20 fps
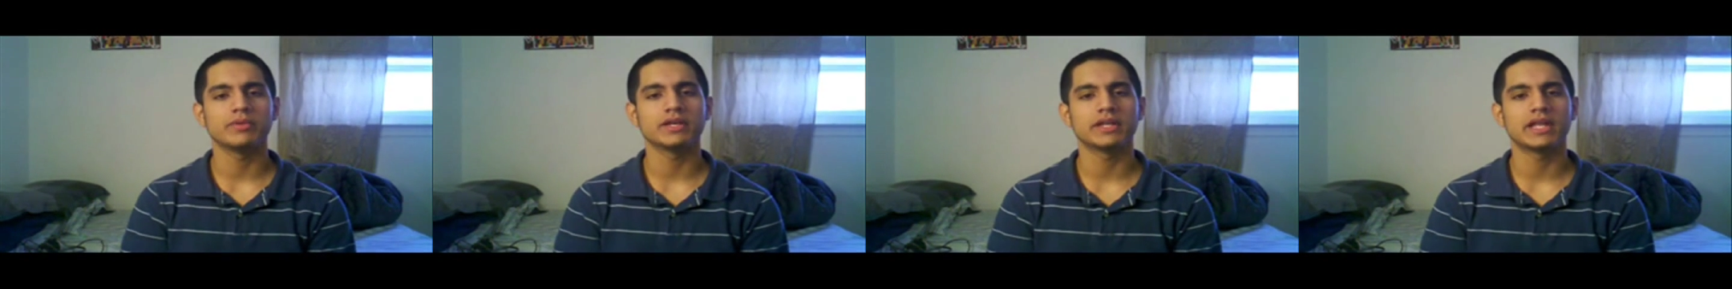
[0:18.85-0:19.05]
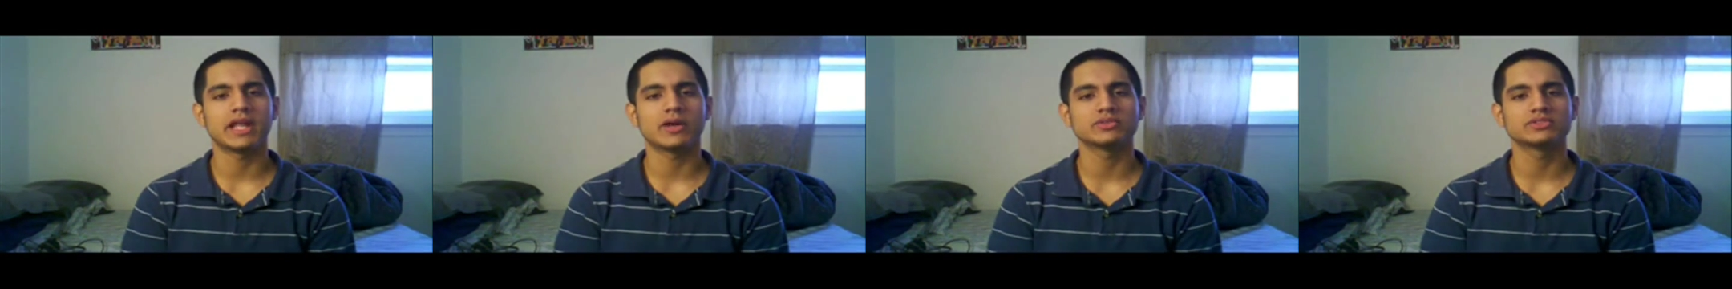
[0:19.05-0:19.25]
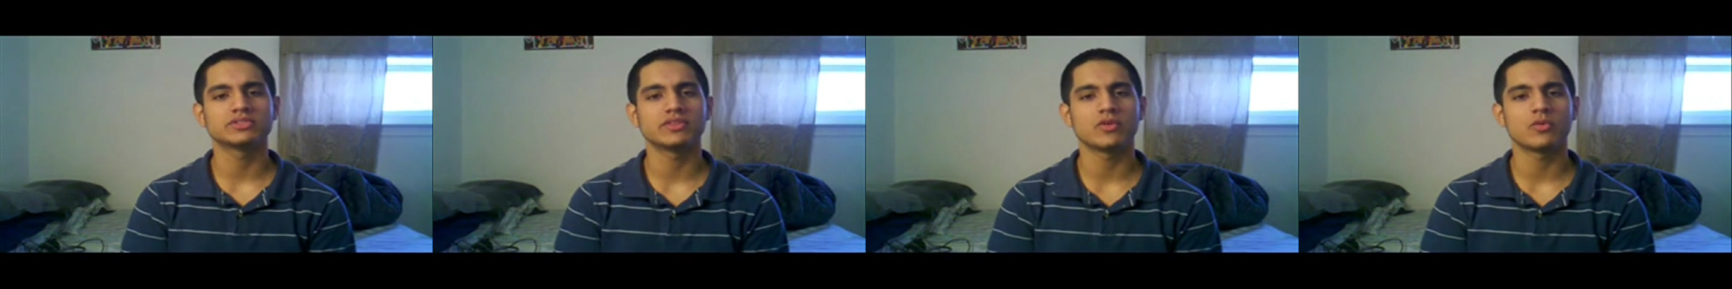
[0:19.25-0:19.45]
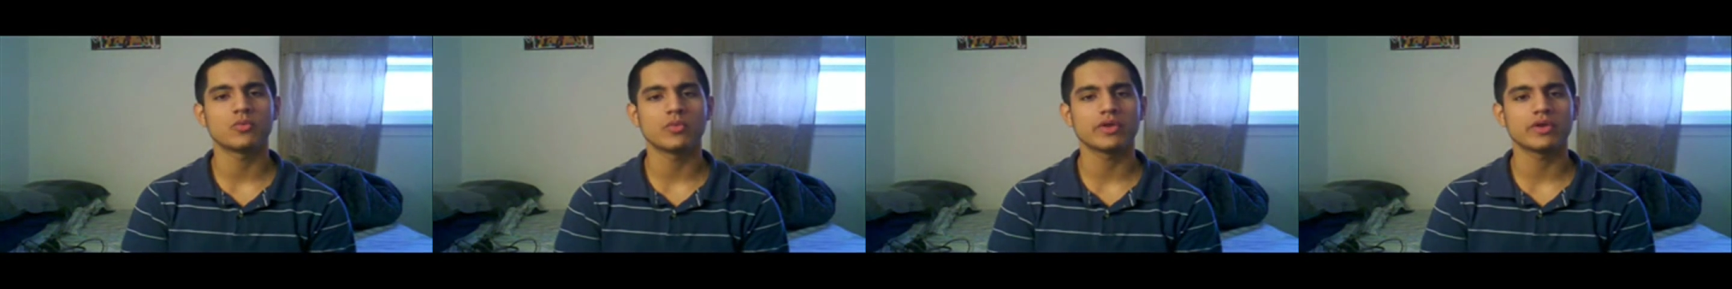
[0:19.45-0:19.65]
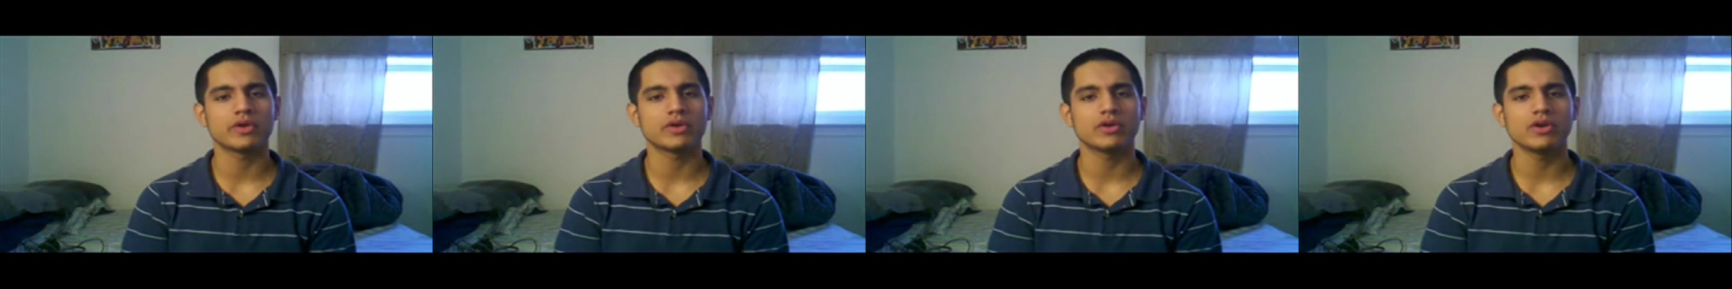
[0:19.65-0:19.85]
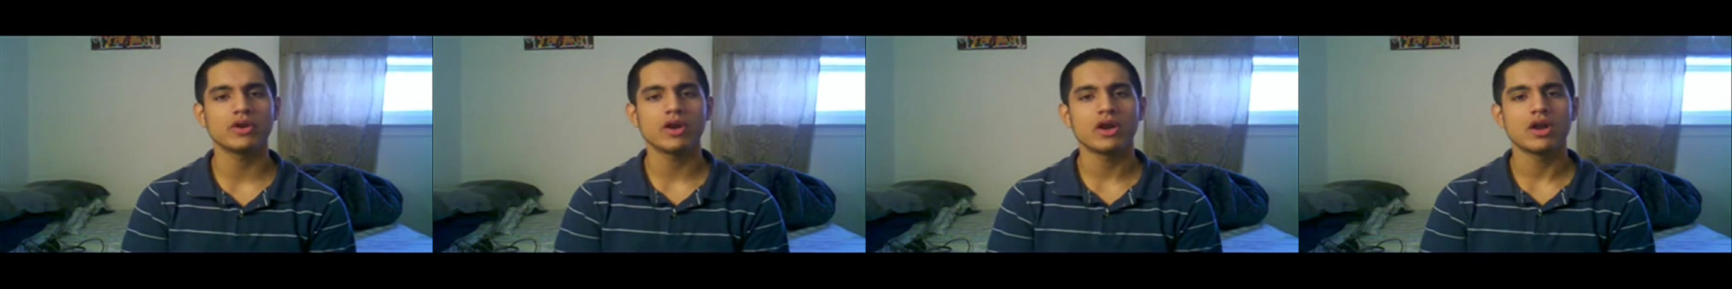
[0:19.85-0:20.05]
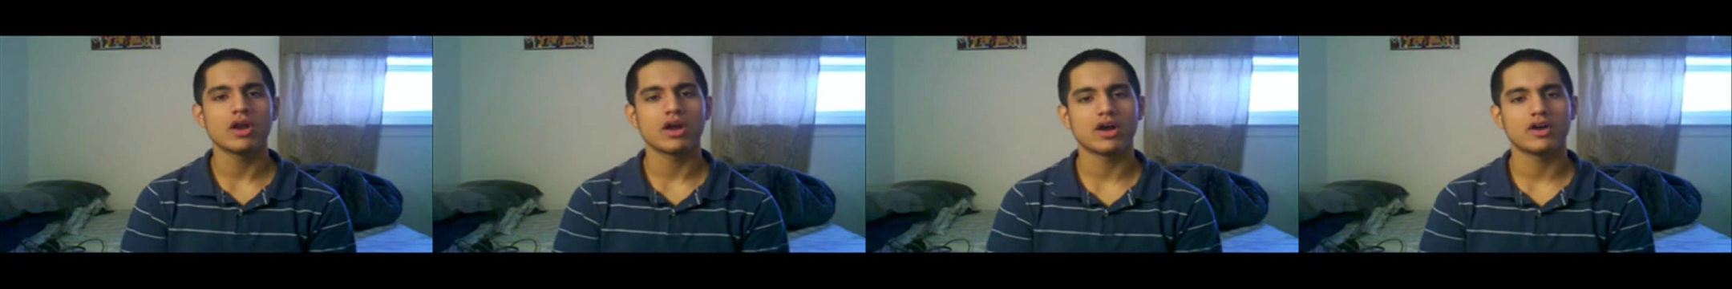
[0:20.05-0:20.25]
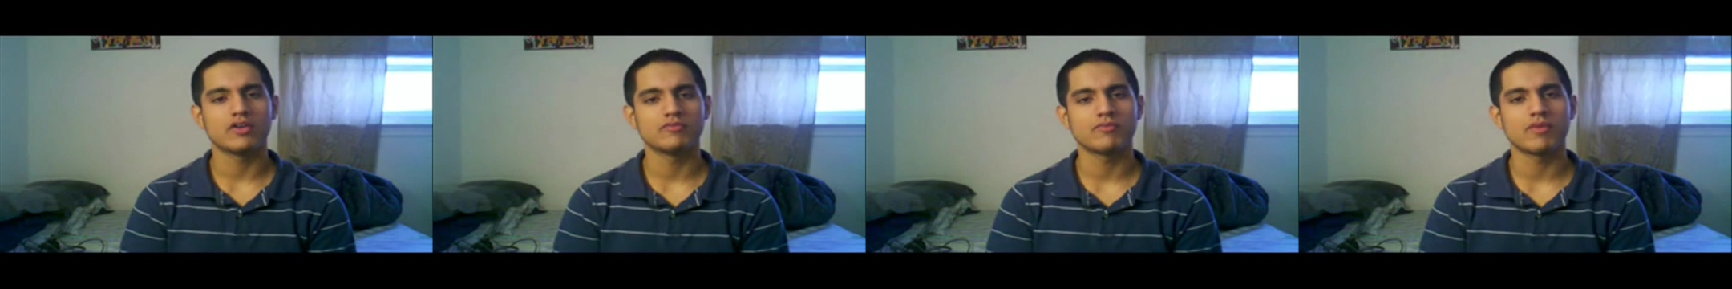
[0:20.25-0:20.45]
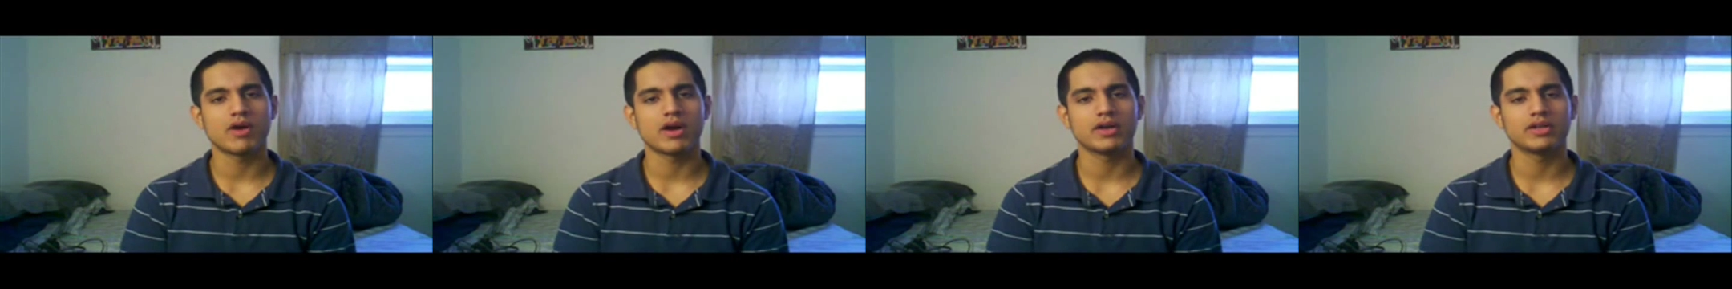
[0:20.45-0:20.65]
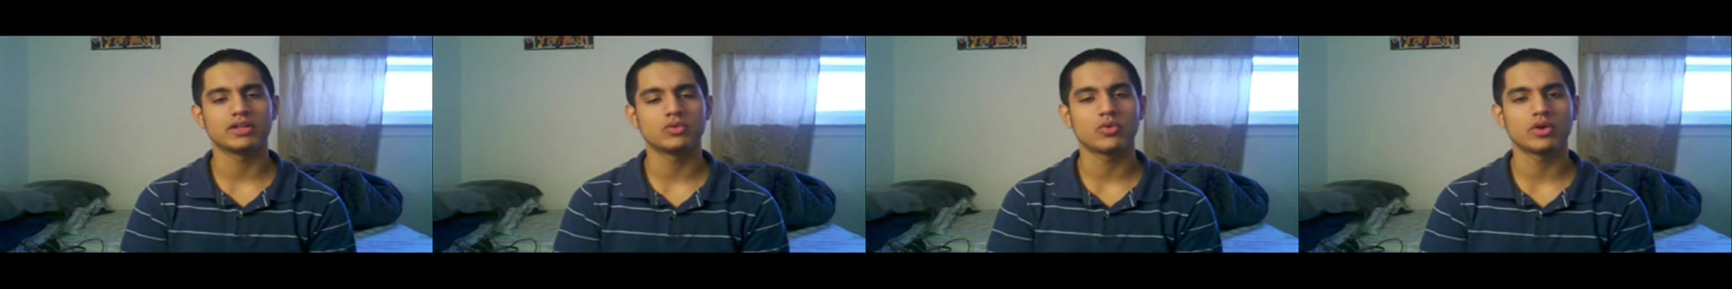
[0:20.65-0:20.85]
and I'll be announcing the winner
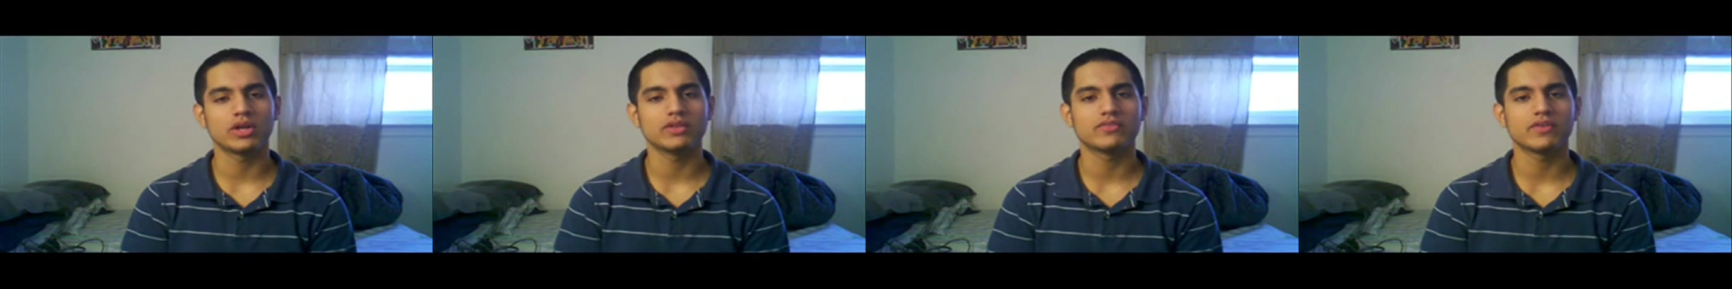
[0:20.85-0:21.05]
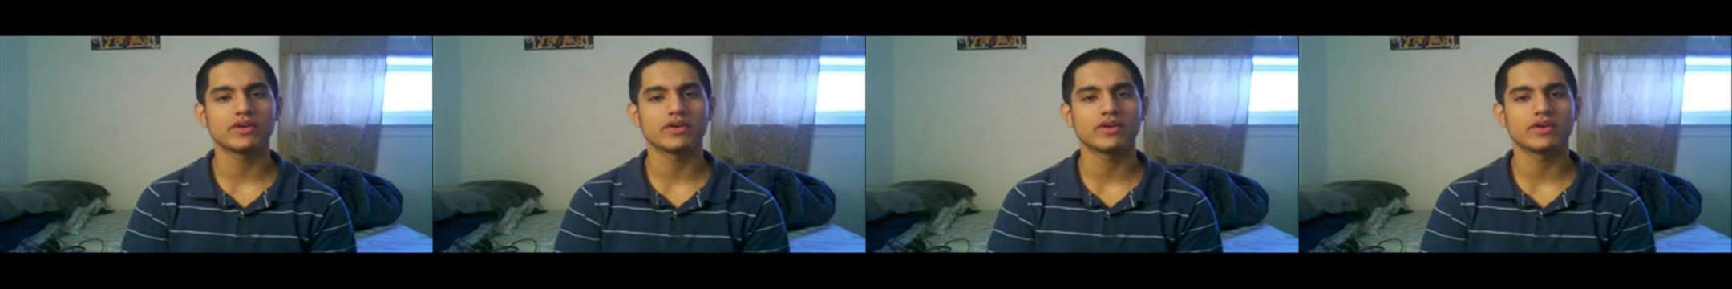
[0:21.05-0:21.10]
of my